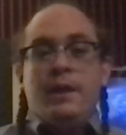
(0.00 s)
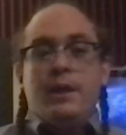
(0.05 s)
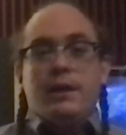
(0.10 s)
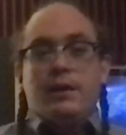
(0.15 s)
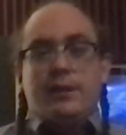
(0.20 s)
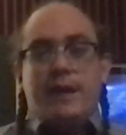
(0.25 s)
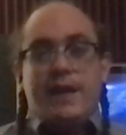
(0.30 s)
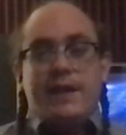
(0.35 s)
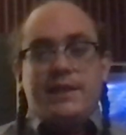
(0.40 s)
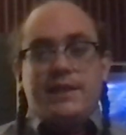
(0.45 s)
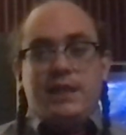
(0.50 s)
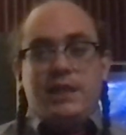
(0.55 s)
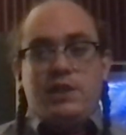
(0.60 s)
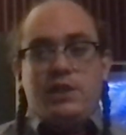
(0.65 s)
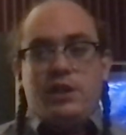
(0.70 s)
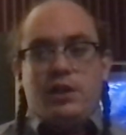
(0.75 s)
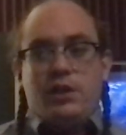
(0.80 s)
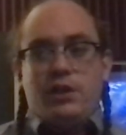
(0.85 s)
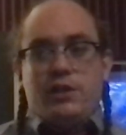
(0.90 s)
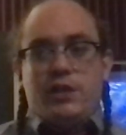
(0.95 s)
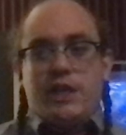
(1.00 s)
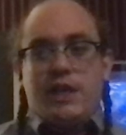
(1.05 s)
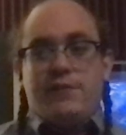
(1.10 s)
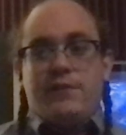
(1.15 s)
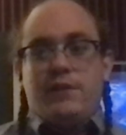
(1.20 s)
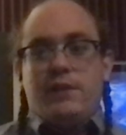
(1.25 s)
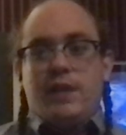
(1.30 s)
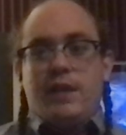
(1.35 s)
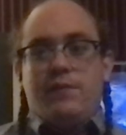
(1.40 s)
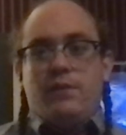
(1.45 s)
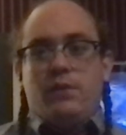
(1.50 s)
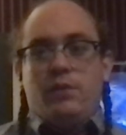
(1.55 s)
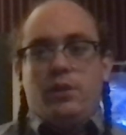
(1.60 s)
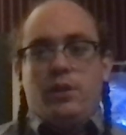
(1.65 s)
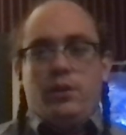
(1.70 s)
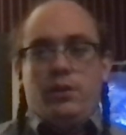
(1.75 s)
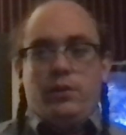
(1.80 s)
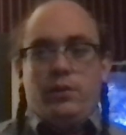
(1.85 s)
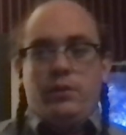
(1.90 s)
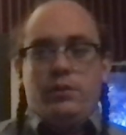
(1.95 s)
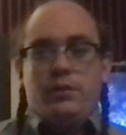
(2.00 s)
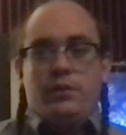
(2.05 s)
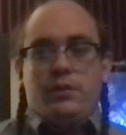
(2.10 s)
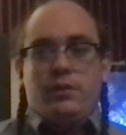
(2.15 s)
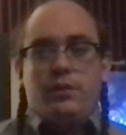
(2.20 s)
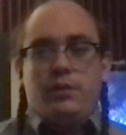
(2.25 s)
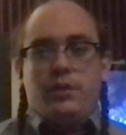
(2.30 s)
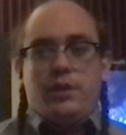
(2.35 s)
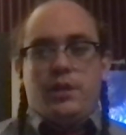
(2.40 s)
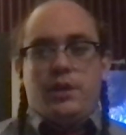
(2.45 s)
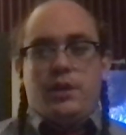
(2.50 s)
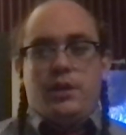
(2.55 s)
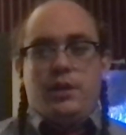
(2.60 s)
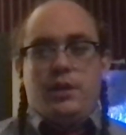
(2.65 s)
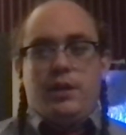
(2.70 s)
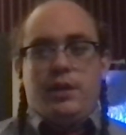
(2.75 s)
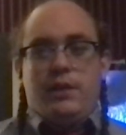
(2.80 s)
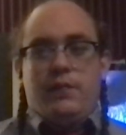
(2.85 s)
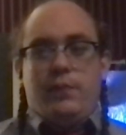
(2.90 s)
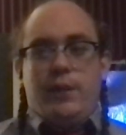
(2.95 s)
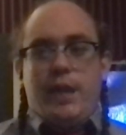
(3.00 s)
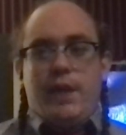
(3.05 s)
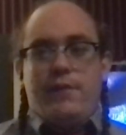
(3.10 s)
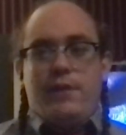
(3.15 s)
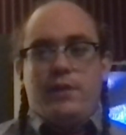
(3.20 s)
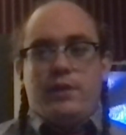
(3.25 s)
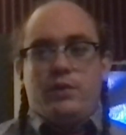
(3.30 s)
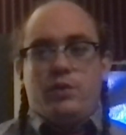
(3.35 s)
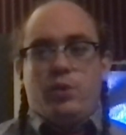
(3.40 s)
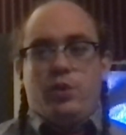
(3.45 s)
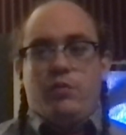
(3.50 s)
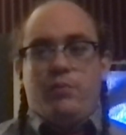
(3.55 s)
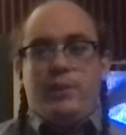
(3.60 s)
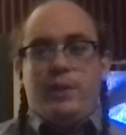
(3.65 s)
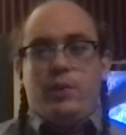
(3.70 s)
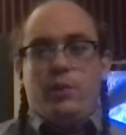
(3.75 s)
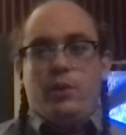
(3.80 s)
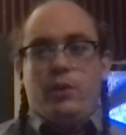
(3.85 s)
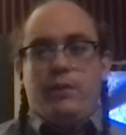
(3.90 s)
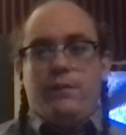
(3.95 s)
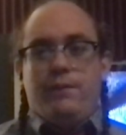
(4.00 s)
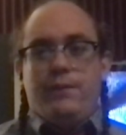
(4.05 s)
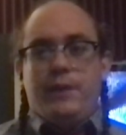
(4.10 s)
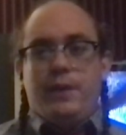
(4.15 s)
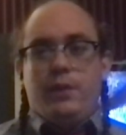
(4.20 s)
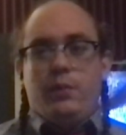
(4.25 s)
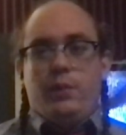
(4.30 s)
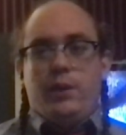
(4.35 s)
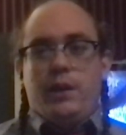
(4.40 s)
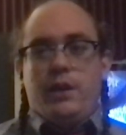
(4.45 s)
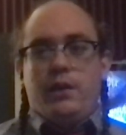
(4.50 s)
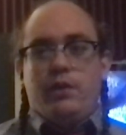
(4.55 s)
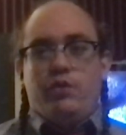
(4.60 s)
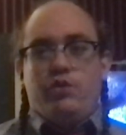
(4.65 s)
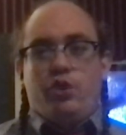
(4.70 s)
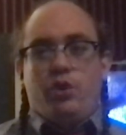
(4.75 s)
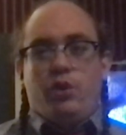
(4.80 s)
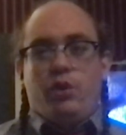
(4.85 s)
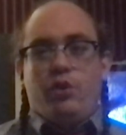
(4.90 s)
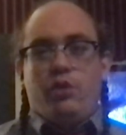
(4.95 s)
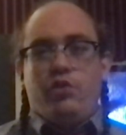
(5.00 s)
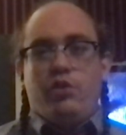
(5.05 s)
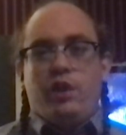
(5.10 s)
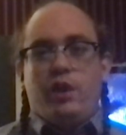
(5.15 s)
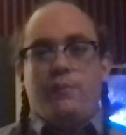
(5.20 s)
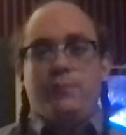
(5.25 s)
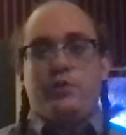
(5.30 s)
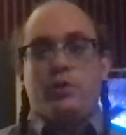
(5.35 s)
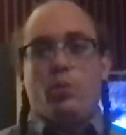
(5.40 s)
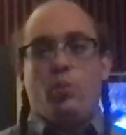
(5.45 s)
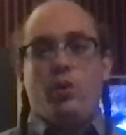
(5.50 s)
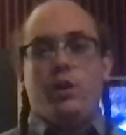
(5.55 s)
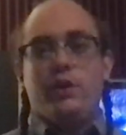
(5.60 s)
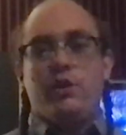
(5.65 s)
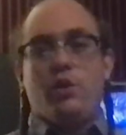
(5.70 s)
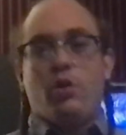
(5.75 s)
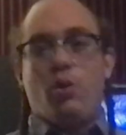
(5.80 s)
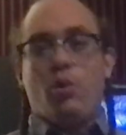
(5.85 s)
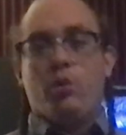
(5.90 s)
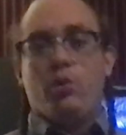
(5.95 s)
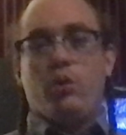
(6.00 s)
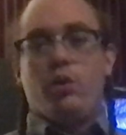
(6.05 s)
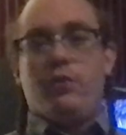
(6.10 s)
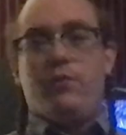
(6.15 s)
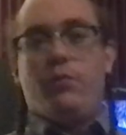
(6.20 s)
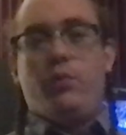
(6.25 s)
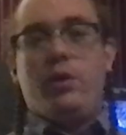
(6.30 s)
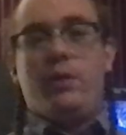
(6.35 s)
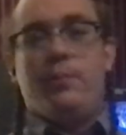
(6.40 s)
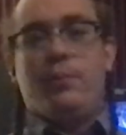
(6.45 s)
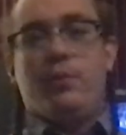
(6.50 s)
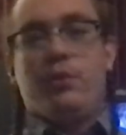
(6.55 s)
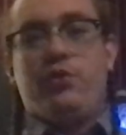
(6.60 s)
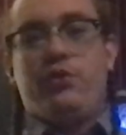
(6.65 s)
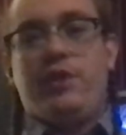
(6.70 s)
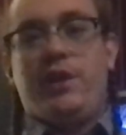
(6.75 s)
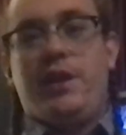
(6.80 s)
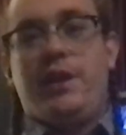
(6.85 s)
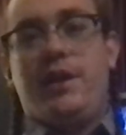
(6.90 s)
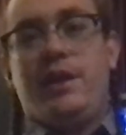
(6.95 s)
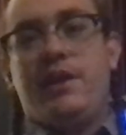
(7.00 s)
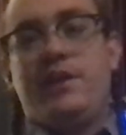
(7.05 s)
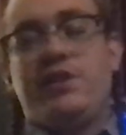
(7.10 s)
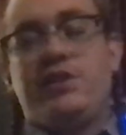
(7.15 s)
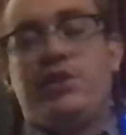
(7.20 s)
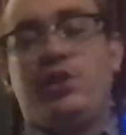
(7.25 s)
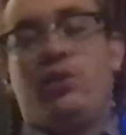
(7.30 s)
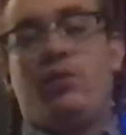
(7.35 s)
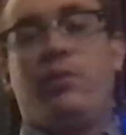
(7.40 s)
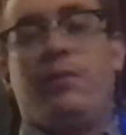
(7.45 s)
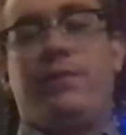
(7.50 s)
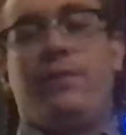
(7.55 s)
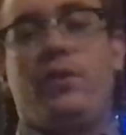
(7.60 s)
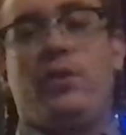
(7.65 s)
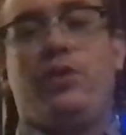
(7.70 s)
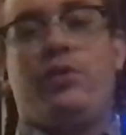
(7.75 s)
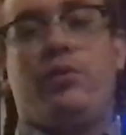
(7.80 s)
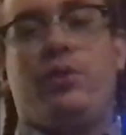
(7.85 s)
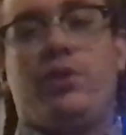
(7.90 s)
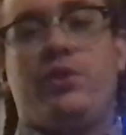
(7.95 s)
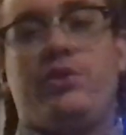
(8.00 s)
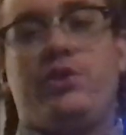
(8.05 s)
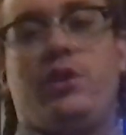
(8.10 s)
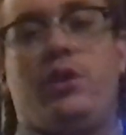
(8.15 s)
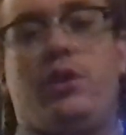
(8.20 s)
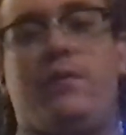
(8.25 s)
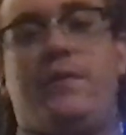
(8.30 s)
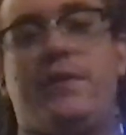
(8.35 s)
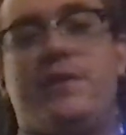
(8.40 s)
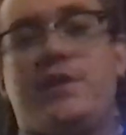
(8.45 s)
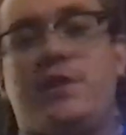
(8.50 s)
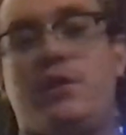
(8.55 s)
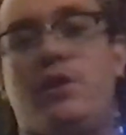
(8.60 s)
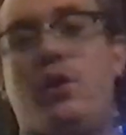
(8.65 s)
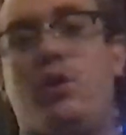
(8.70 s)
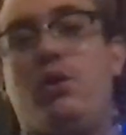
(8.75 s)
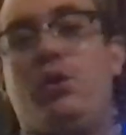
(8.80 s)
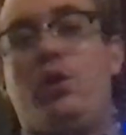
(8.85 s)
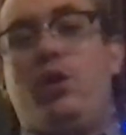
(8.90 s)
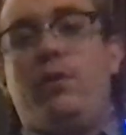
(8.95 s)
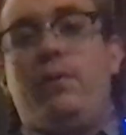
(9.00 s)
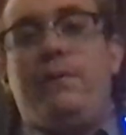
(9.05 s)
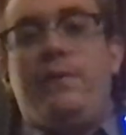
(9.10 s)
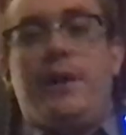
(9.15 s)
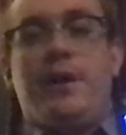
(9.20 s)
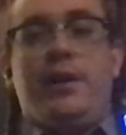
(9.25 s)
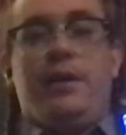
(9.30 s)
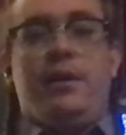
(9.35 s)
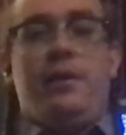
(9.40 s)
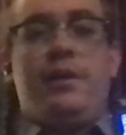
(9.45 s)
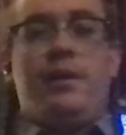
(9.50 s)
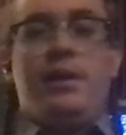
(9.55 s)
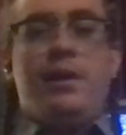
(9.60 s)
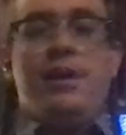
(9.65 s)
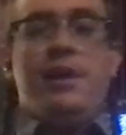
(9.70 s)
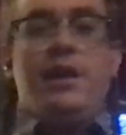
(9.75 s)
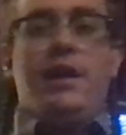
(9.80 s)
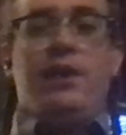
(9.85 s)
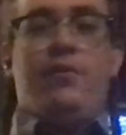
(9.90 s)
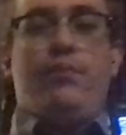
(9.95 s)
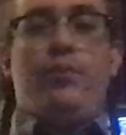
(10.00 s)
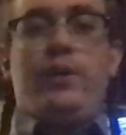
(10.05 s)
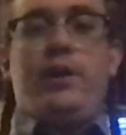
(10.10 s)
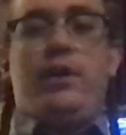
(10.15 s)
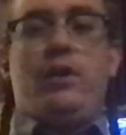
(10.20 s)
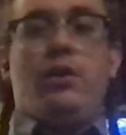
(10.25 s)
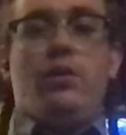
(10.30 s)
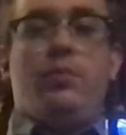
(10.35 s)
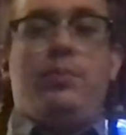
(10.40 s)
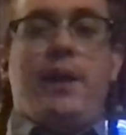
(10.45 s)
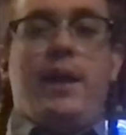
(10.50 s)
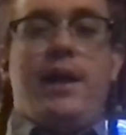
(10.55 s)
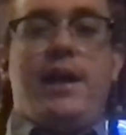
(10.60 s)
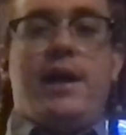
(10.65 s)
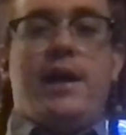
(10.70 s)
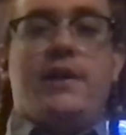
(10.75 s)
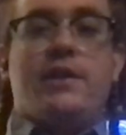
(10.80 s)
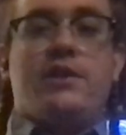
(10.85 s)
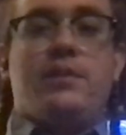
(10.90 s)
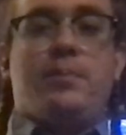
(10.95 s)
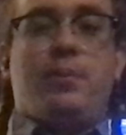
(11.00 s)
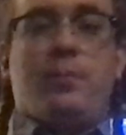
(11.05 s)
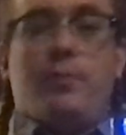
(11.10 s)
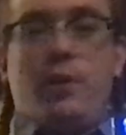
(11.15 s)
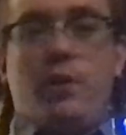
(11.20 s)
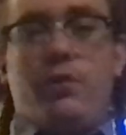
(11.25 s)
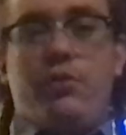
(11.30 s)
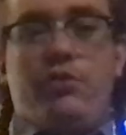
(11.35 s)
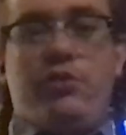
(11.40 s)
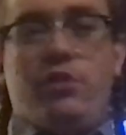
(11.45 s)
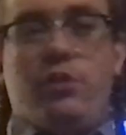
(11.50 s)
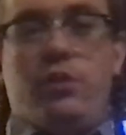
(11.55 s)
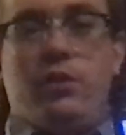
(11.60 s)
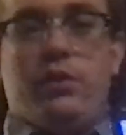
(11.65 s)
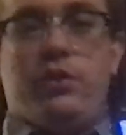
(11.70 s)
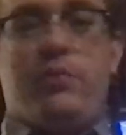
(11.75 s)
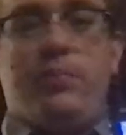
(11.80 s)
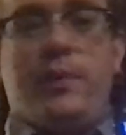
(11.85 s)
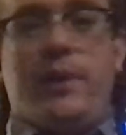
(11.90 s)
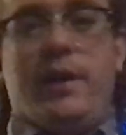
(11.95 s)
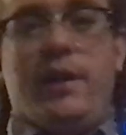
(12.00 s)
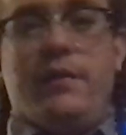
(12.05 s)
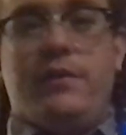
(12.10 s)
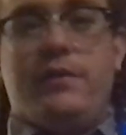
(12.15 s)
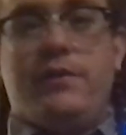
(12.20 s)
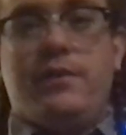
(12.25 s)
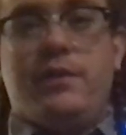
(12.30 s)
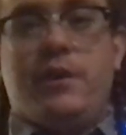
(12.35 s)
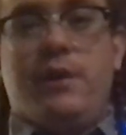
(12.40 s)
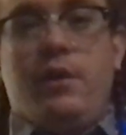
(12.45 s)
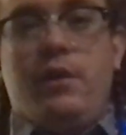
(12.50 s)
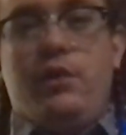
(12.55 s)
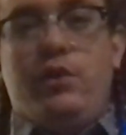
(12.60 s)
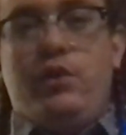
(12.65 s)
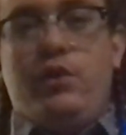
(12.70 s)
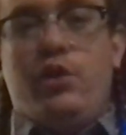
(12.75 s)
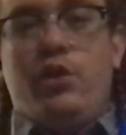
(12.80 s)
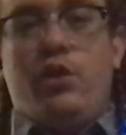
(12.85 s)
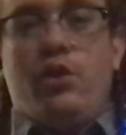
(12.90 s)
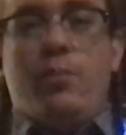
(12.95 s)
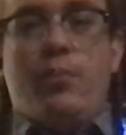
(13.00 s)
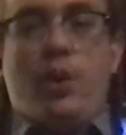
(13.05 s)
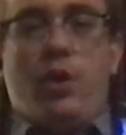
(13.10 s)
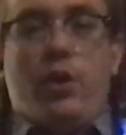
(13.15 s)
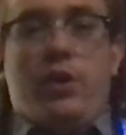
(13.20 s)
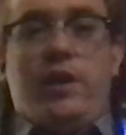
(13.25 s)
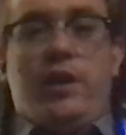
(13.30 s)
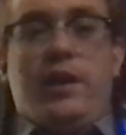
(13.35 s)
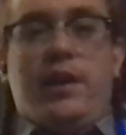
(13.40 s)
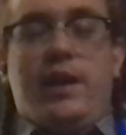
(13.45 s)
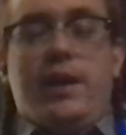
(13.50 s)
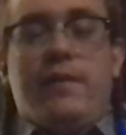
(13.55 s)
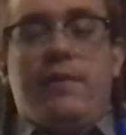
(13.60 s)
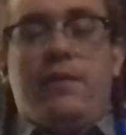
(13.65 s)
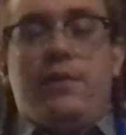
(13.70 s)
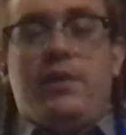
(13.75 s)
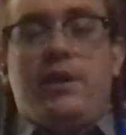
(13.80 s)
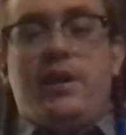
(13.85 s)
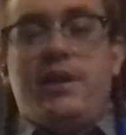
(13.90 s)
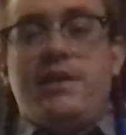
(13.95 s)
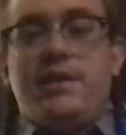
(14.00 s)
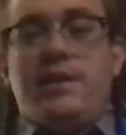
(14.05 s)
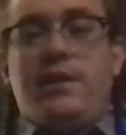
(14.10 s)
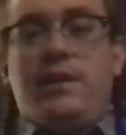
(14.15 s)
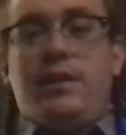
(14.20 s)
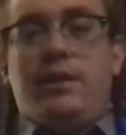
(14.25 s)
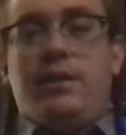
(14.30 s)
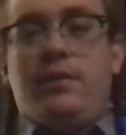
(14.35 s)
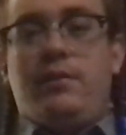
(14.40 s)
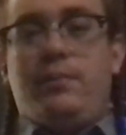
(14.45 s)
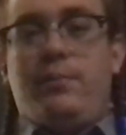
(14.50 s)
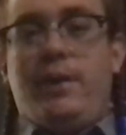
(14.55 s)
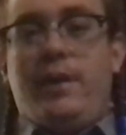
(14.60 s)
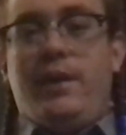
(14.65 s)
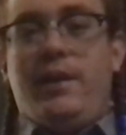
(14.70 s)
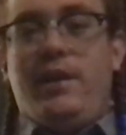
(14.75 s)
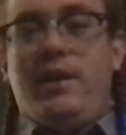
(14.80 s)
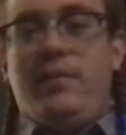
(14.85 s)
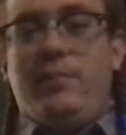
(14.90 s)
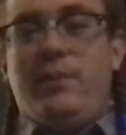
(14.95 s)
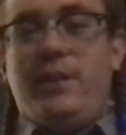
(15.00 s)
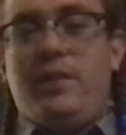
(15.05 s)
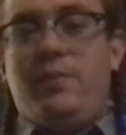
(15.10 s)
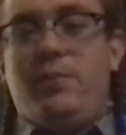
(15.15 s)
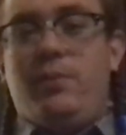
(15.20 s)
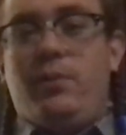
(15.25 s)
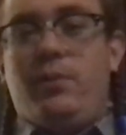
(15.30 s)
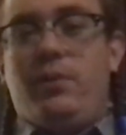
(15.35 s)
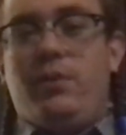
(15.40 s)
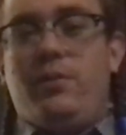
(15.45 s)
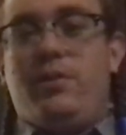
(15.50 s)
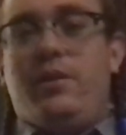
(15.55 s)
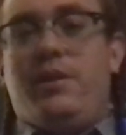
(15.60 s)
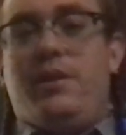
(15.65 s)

Class C shares have a level load. And if we have a 12B1 fee, we can charge up to 0.25% and still refer to ourselves as a no-load fund. If we go past promotional expense, marketing, advertising, paying people